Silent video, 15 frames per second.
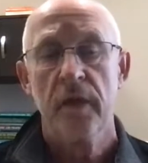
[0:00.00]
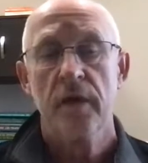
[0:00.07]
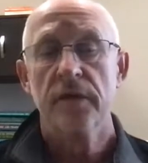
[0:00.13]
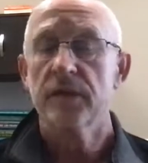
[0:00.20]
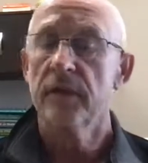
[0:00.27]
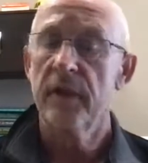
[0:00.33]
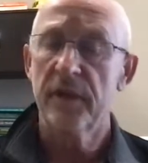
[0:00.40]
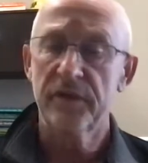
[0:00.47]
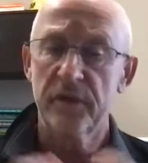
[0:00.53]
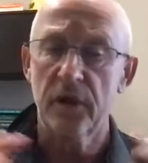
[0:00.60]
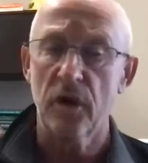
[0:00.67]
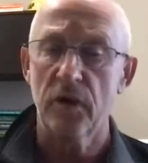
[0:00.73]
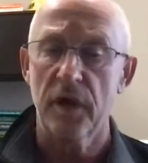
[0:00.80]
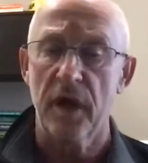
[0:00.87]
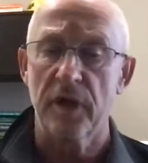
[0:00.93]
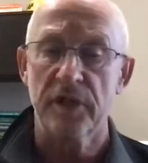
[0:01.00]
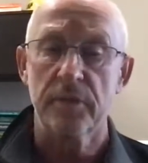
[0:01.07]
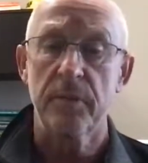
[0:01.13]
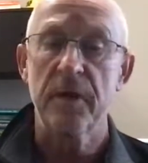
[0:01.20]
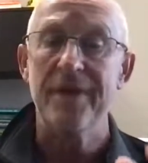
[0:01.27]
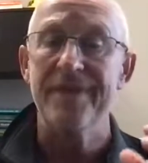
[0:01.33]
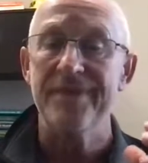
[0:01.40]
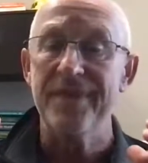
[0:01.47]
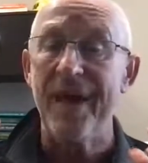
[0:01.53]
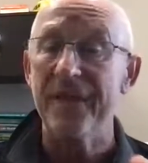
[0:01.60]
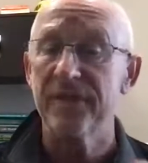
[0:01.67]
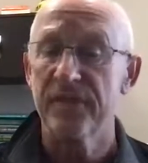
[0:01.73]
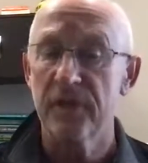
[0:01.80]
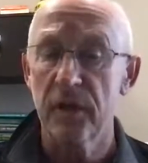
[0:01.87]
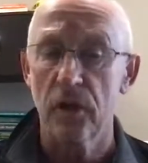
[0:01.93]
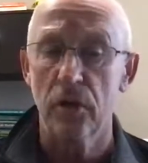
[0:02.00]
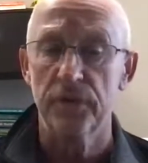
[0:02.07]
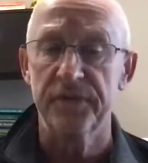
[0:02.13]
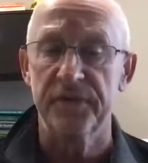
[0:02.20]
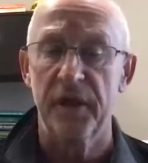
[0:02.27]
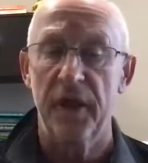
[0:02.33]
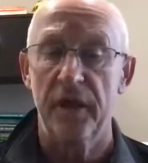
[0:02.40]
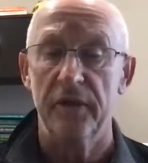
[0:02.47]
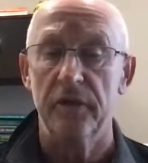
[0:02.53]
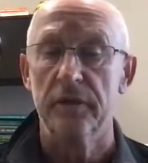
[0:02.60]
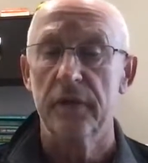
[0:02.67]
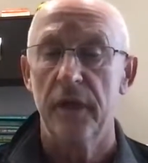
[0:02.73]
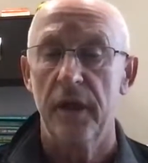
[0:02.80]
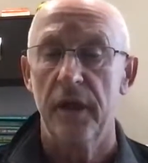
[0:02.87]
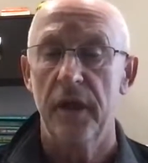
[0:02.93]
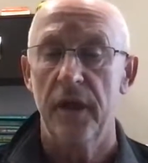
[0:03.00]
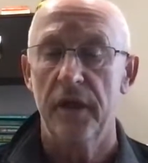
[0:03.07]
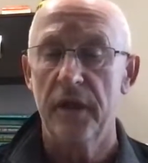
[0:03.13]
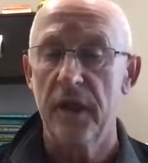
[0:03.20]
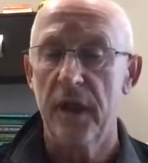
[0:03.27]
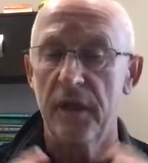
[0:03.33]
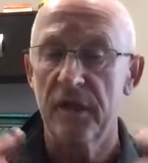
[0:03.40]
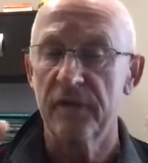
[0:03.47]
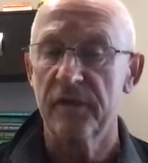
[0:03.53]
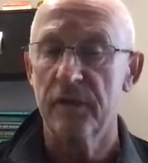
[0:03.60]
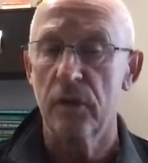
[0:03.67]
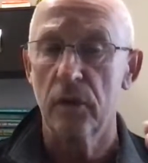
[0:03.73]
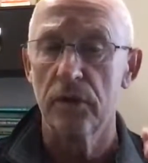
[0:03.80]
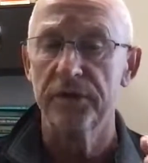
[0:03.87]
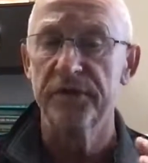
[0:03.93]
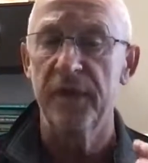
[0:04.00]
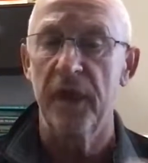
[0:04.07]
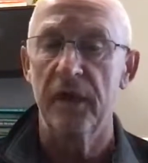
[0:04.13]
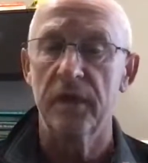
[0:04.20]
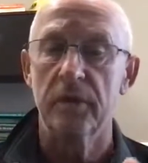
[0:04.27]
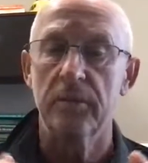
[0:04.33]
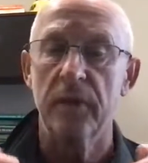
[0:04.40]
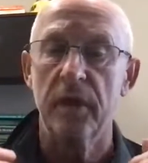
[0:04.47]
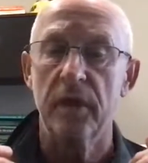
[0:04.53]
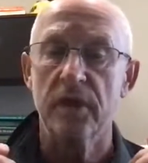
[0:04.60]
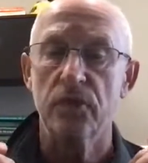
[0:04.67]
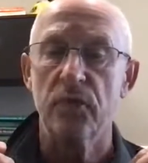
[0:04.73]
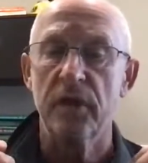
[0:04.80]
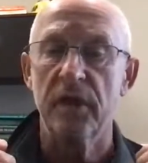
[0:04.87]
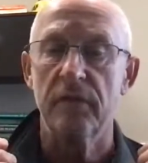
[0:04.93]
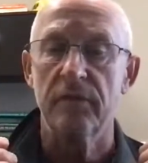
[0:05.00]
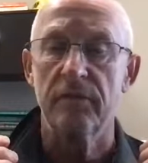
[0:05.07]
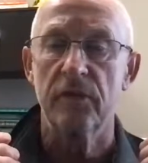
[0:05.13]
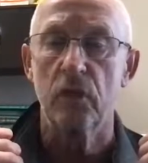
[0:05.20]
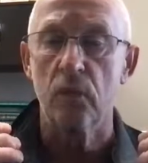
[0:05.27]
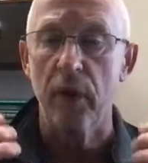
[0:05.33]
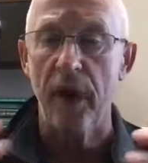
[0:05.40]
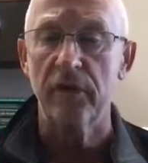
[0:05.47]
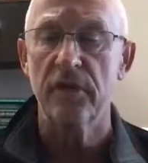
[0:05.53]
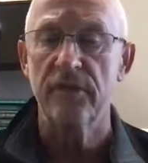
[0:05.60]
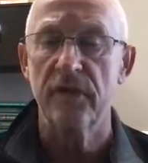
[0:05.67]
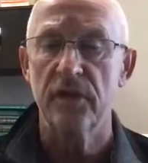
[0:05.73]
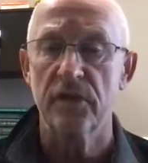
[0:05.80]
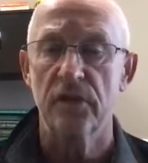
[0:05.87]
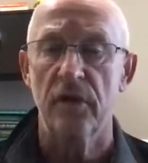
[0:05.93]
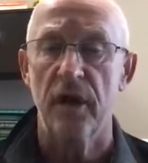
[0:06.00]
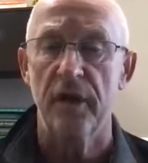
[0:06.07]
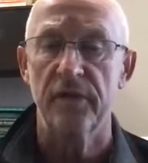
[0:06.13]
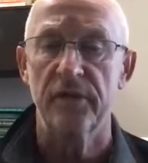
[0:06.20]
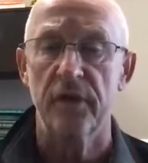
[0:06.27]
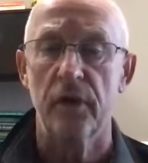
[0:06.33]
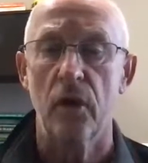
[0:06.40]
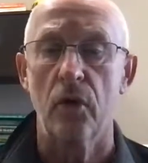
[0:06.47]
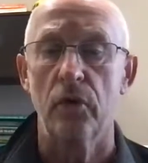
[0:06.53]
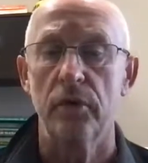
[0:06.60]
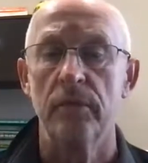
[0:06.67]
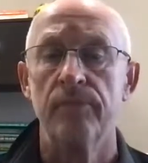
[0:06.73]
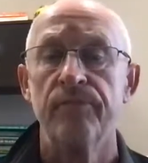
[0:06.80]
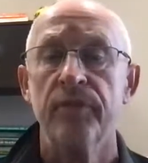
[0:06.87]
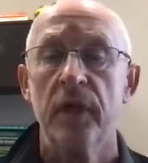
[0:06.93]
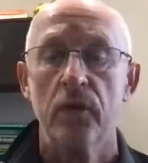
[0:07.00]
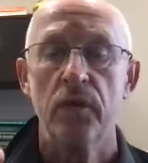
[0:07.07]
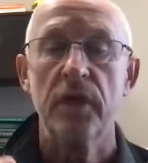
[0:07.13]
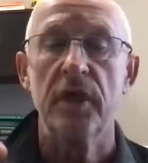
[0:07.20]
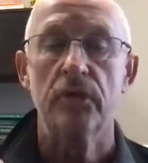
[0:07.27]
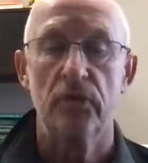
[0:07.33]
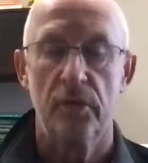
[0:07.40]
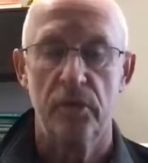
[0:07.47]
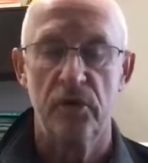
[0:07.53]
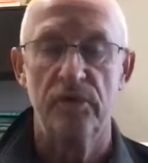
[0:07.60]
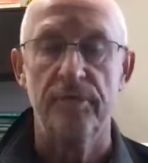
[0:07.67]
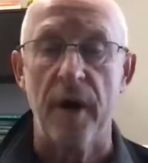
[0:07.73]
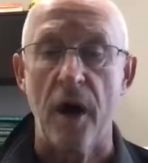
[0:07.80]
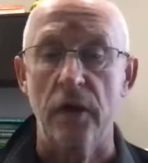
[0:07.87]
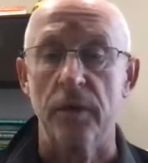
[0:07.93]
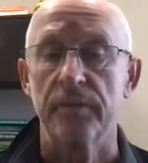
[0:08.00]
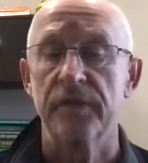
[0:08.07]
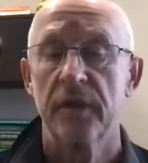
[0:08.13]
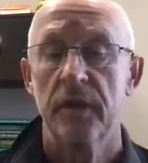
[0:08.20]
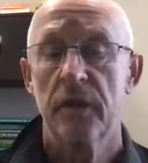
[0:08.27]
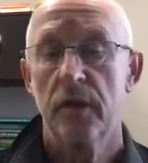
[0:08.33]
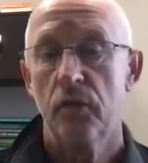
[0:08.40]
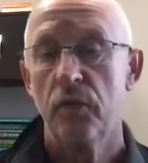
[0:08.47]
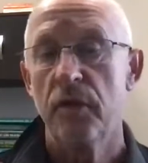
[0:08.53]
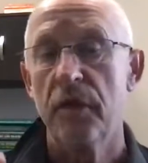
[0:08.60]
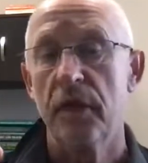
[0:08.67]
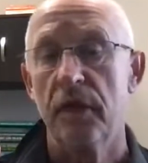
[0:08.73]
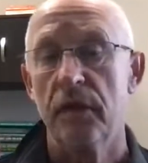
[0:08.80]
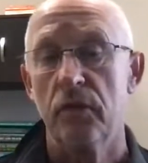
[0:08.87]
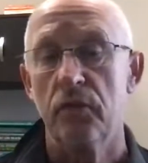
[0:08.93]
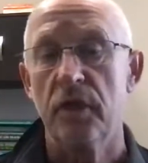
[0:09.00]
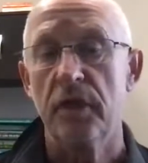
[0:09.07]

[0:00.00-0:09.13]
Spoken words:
So that's a colonoscopy. That's the gold standard. And again, it's the gold standard because we can directly visualize the colon. We can remove polyps. We can